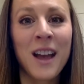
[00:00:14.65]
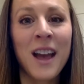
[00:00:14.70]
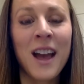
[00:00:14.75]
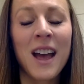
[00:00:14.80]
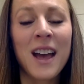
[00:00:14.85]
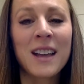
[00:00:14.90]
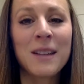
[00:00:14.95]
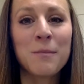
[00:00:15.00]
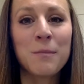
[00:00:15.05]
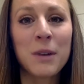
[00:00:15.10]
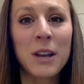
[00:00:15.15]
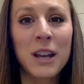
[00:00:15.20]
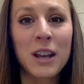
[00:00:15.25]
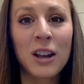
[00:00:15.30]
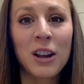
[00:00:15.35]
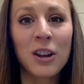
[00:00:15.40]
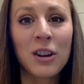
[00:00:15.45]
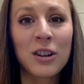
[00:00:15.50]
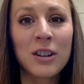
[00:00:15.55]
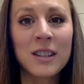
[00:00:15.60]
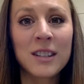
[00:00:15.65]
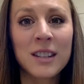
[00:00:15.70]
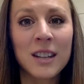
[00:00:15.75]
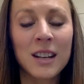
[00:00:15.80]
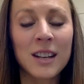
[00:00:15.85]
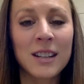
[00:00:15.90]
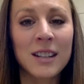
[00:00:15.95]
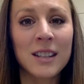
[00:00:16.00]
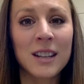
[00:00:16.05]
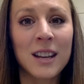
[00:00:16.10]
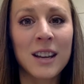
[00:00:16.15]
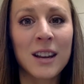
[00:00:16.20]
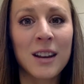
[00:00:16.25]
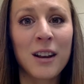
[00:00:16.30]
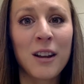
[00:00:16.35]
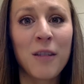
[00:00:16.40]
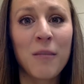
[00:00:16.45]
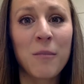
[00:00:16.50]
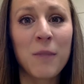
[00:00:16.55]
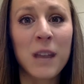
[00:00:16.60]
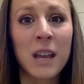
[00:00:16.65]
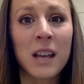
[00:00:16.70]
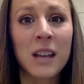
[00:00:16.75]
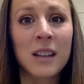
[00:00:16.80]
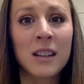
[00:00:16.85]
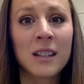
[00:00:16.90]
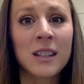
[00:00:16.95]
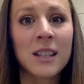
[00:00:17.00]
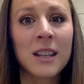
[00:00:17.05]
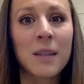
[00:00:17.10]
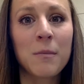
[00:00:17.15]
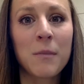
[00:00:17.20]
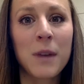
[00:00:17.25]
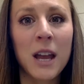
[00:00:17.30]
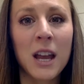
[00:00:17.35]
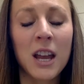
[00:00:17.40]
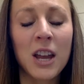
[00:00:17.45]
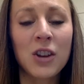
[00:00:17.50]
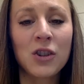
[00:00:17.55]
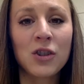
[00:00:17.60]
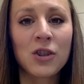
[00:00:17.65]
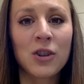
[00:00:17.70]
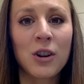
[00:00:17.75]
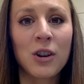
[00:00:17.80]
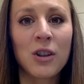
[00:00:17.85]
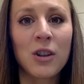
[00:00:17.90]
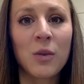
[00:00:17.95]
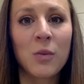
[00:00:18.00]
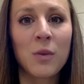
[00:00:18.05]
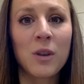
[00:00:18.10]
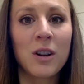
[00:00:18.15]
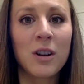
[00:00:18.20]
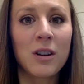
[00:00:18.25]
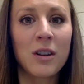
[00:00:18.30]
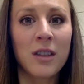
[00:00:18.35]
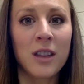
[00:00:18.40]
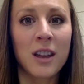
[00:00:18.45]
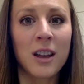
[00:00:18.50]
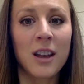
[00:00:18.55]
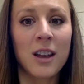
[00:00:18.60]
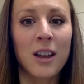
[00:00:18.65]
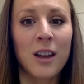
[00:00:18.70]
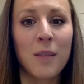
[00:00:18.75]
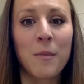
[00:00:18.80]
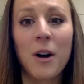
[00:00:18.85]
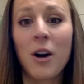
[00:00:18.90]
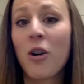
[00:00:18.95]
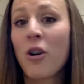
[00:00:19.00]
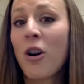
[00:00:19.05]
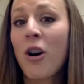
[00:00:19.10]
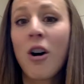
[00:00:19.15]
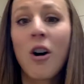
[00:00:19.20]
and being a good citizen means making sure that we are thinking about